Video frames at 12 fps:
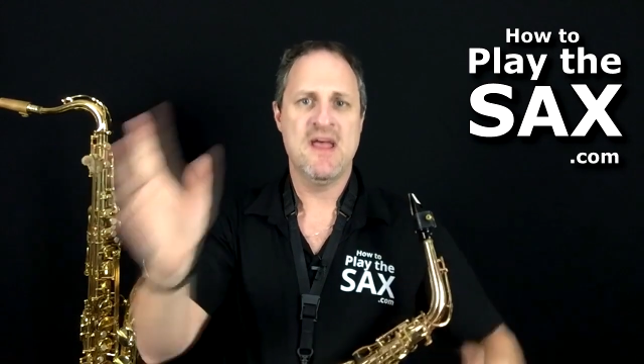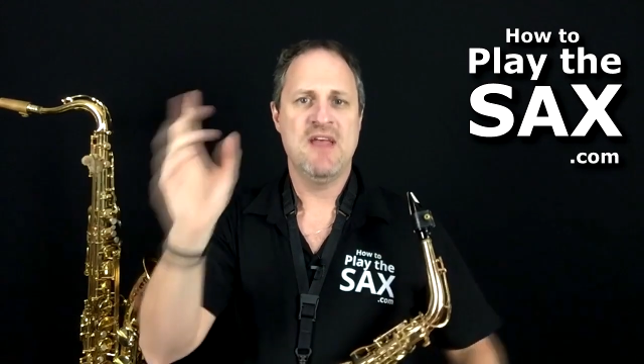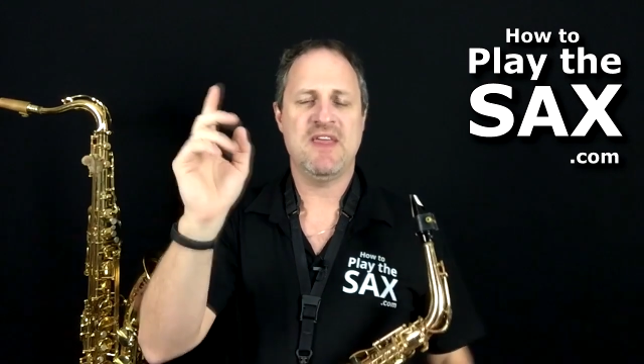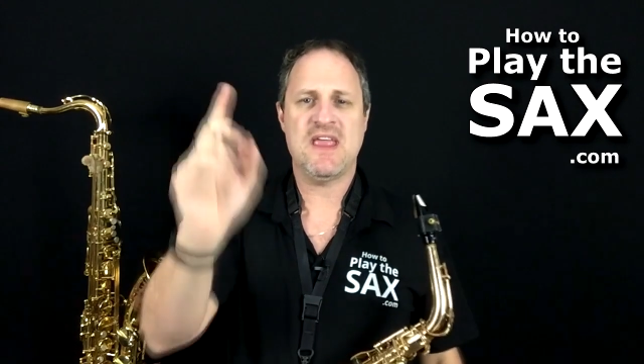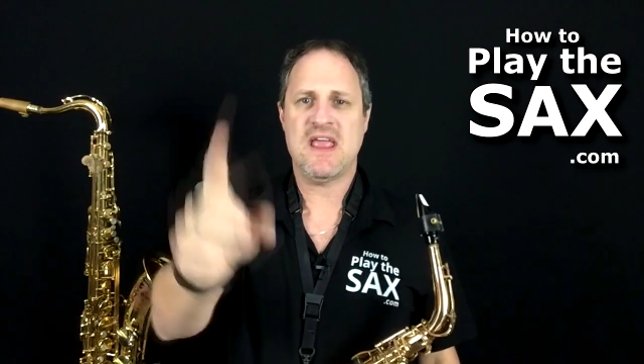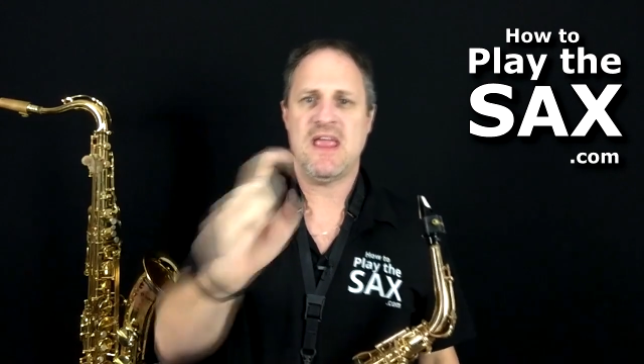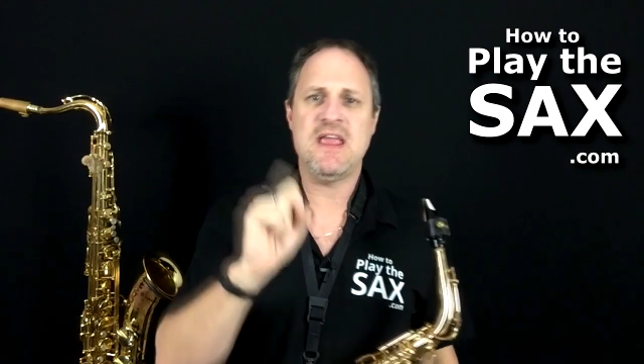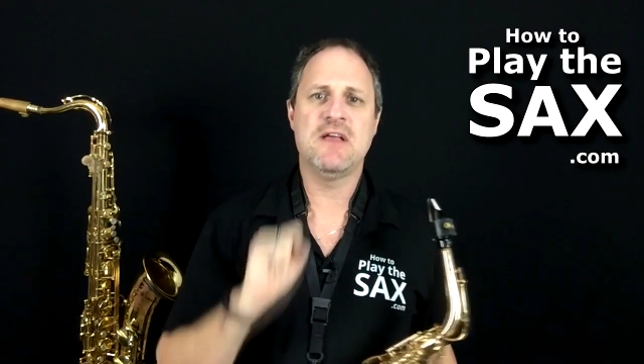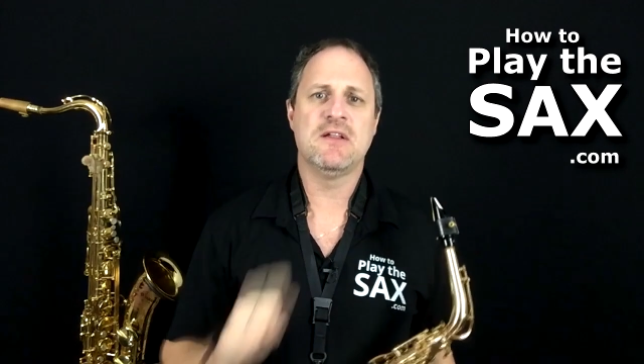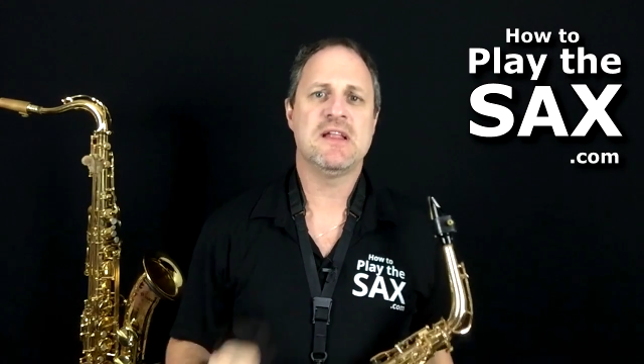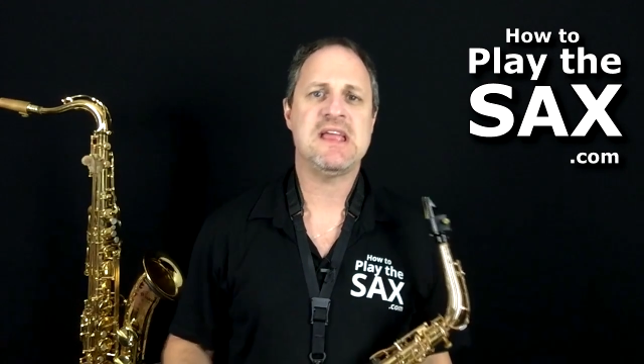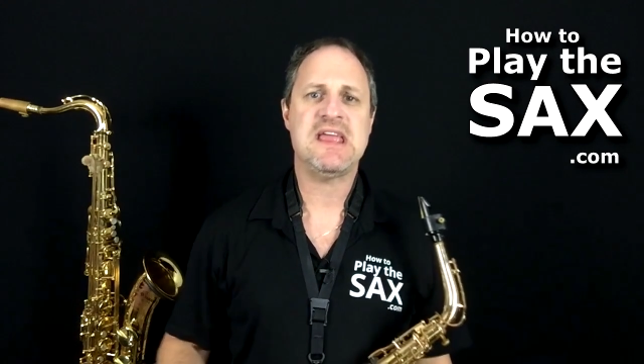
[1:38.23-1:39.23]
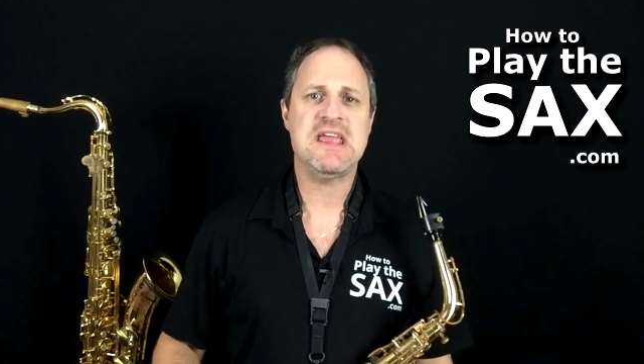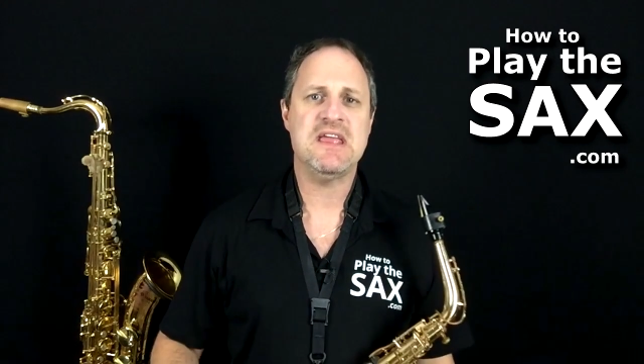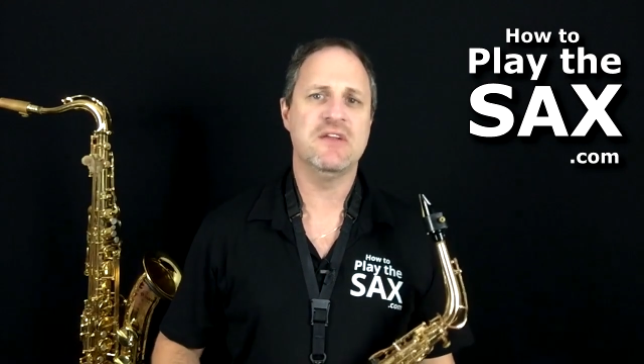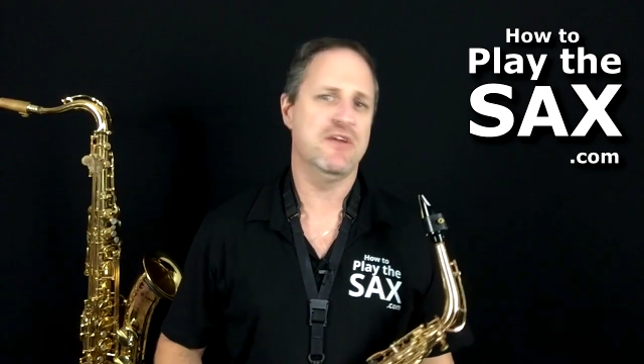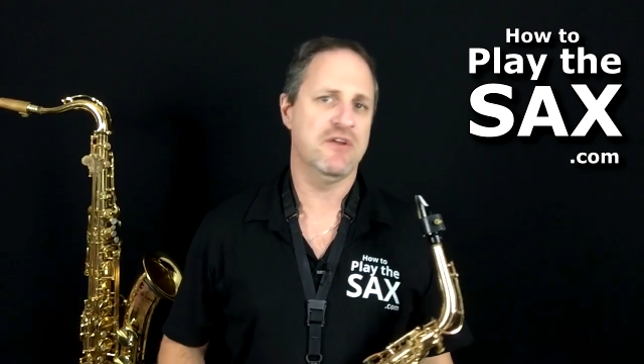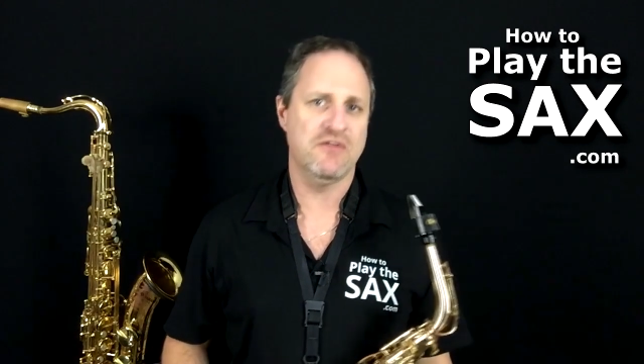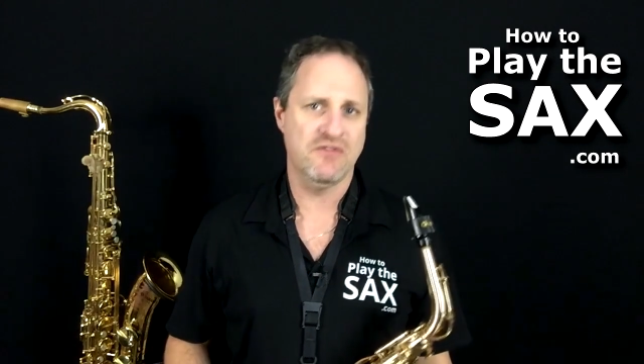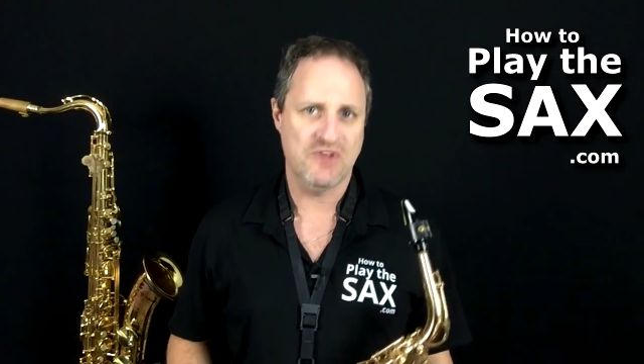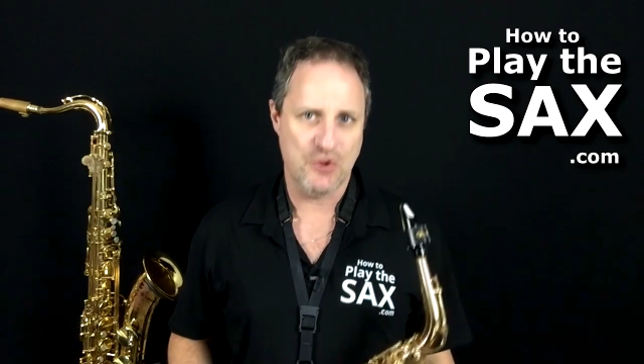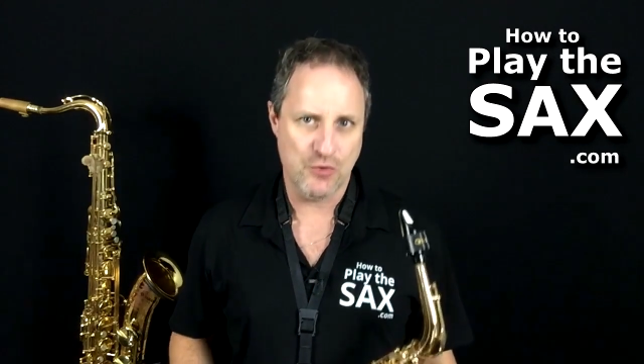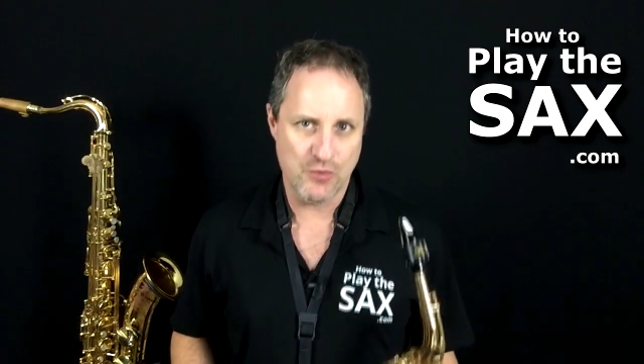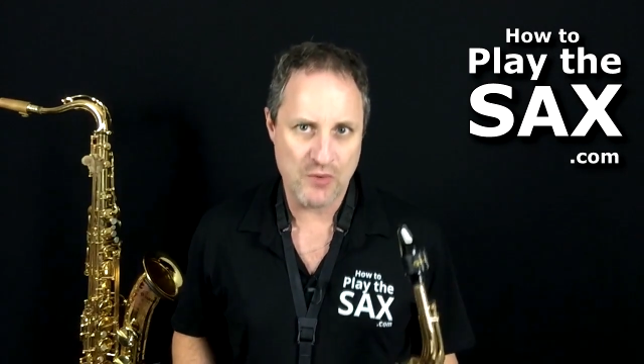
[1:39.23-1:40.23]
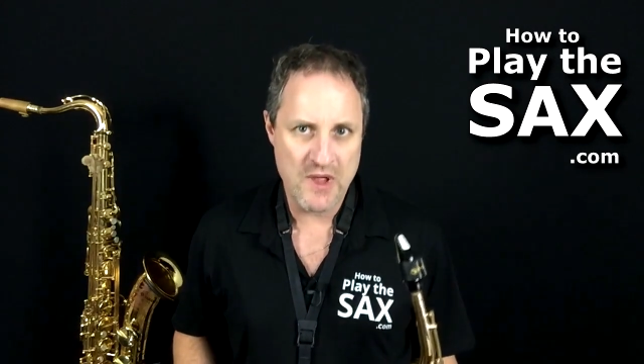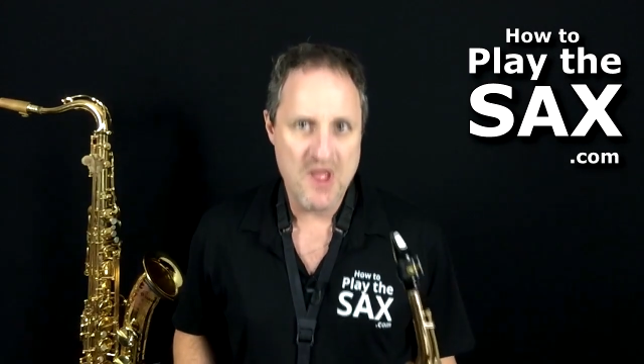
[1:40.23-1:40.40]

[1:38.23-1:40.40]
The eagle-eared of you